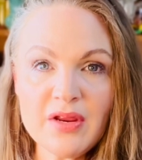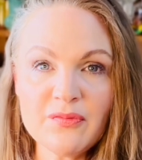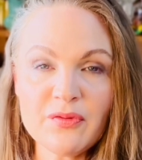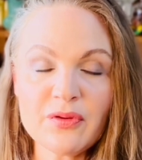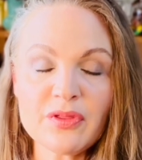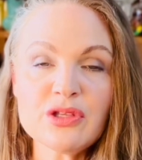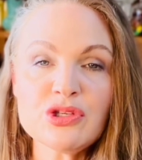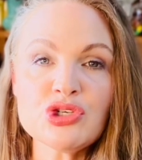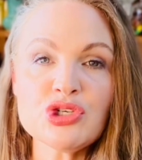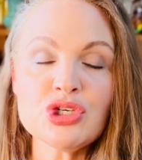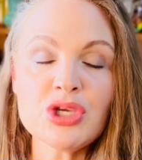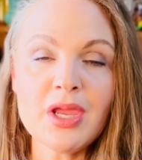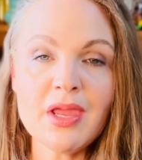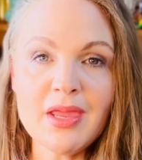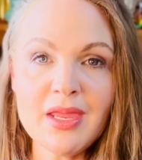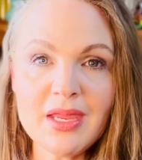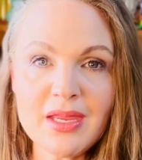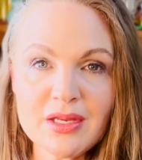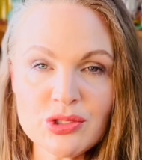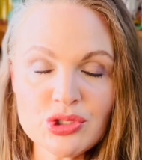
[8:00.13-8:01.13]
for the
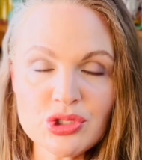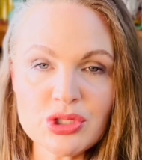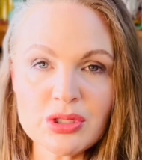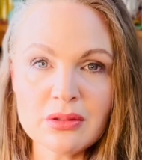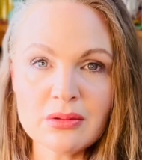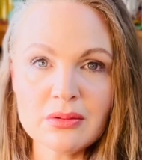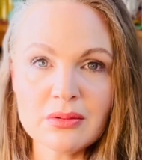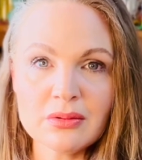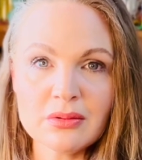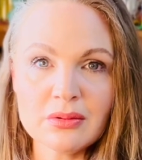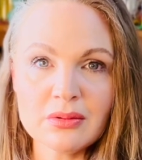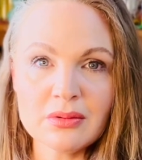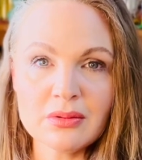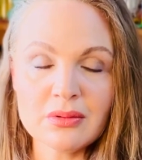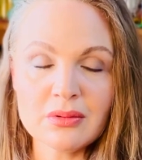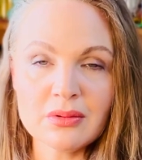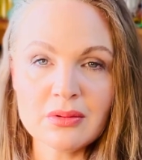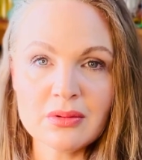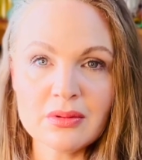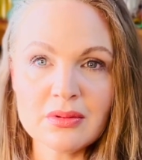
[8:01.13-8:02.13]
change
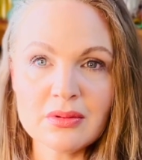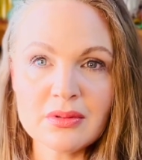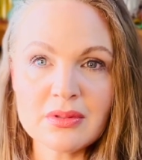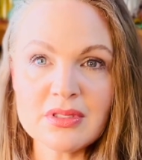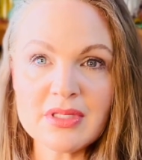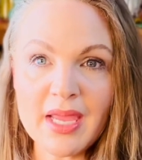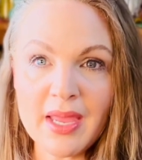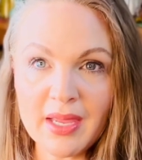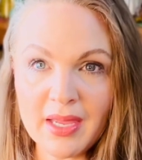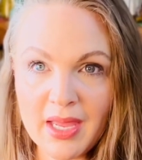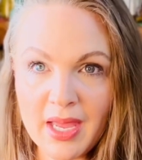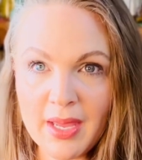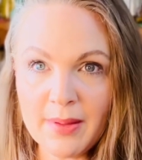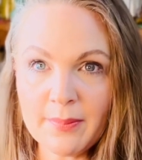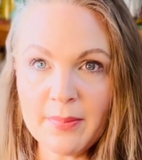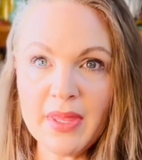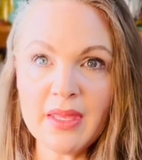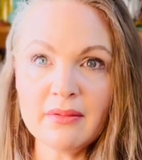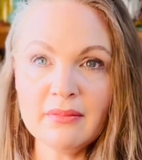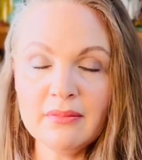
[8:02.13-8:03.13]
to
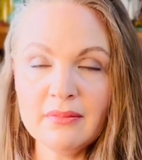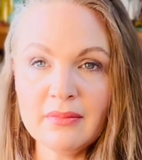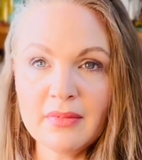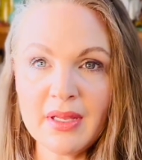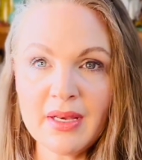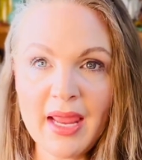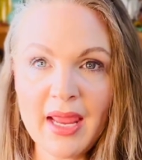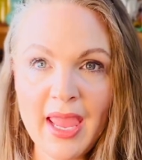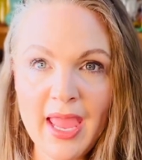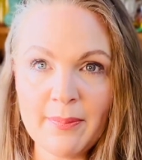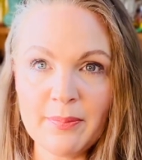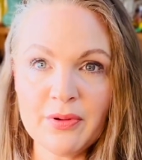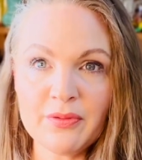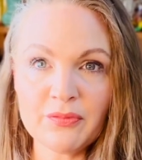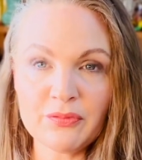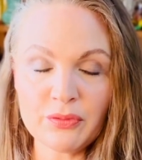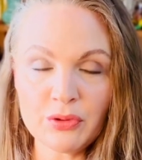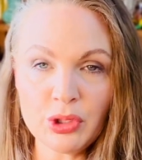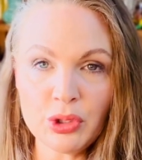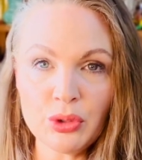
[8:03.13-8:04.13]
come in and happen
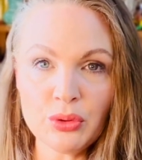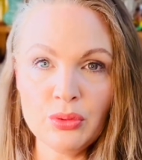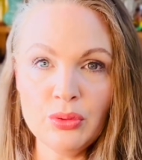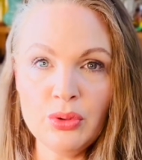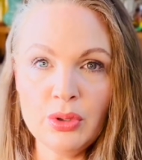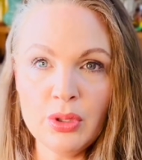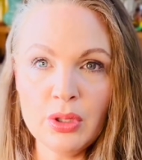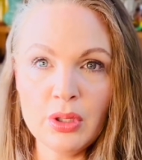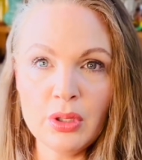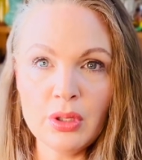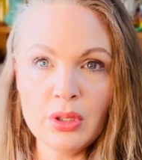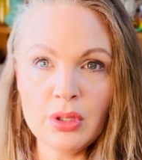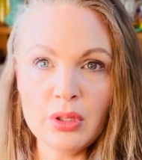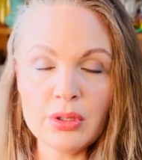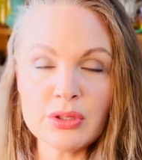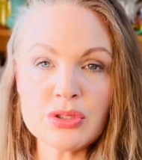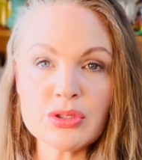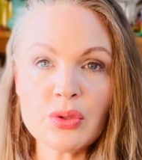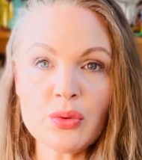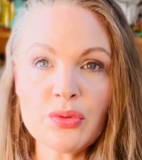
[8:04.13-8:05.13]
for you
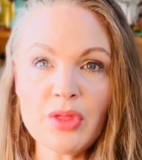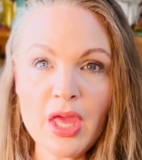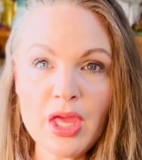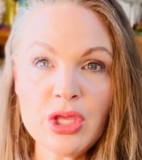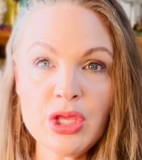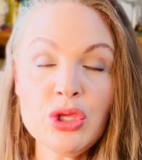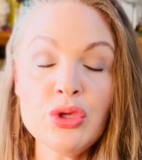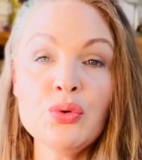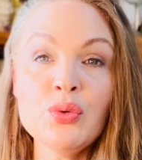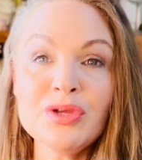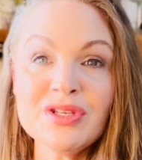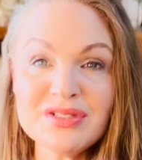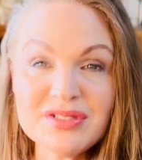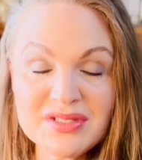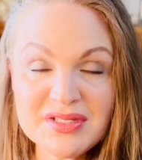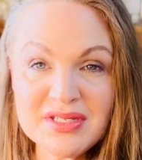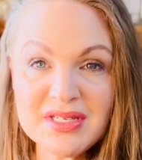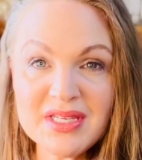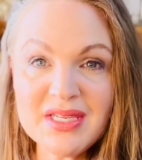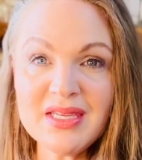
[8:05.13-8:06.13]
so that you
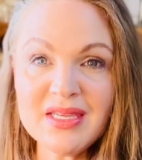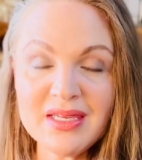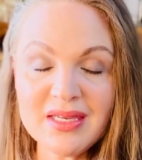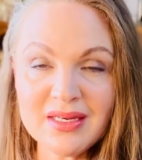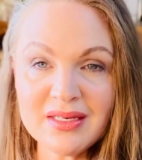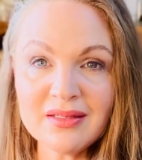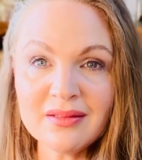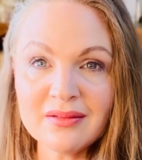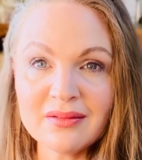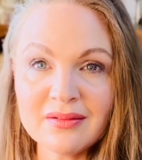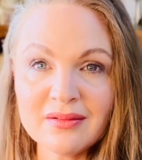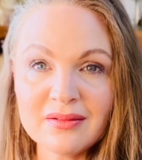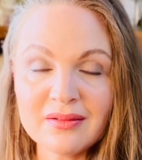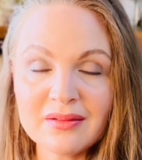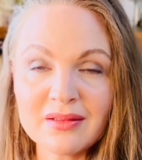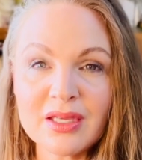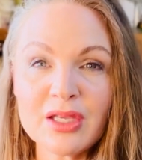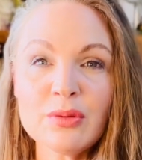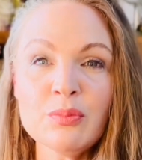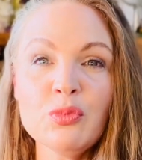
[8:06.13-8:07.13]
indeed
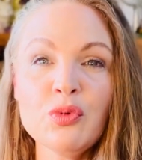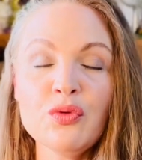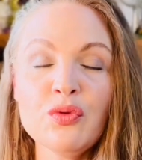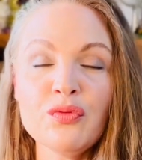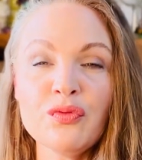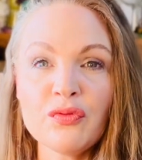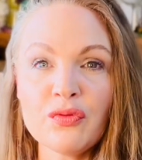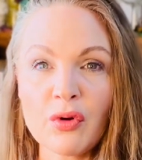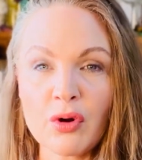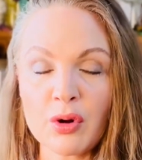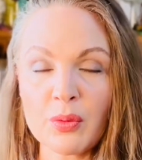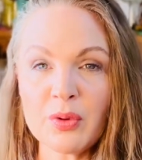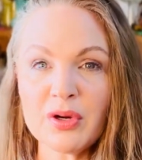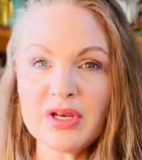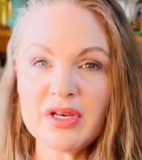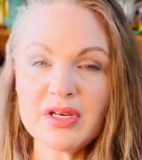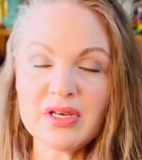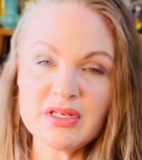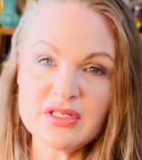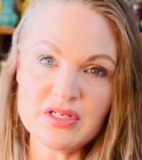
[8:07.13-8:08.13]
can move forward
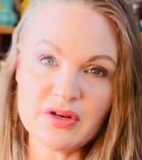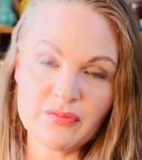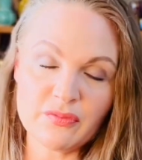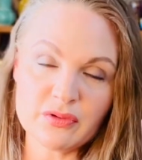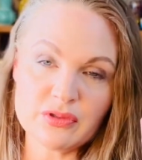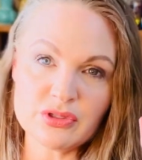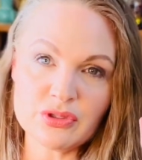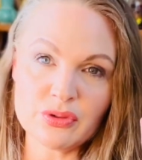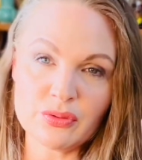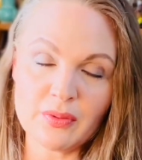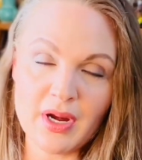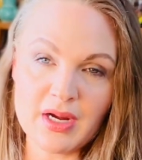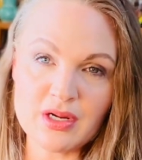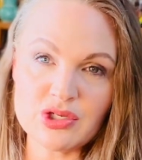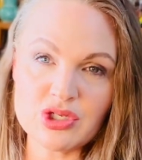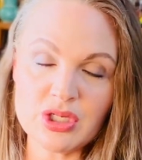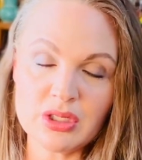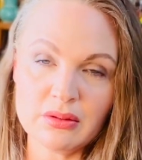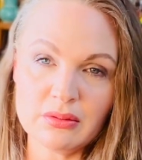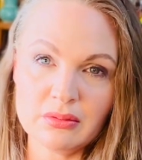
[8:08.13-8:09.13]
in a different
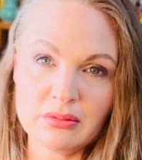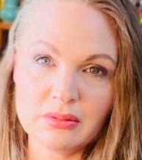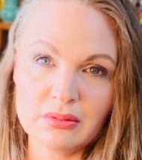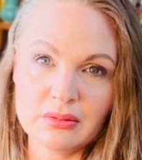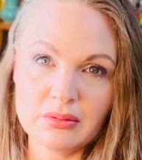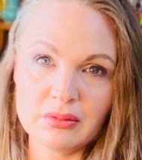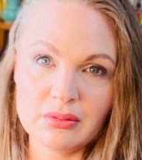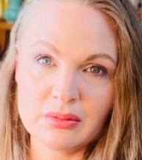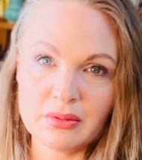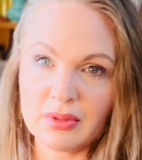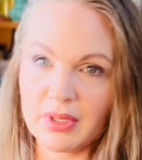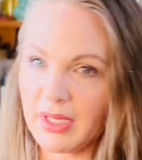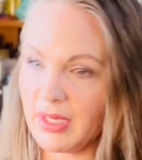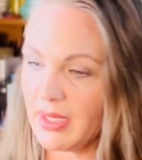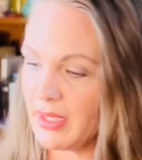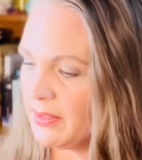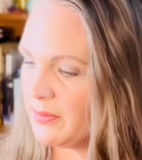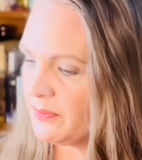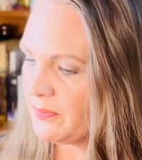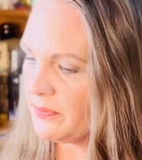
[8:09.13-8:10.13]
direction?
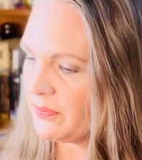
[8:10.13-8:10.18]
Okay.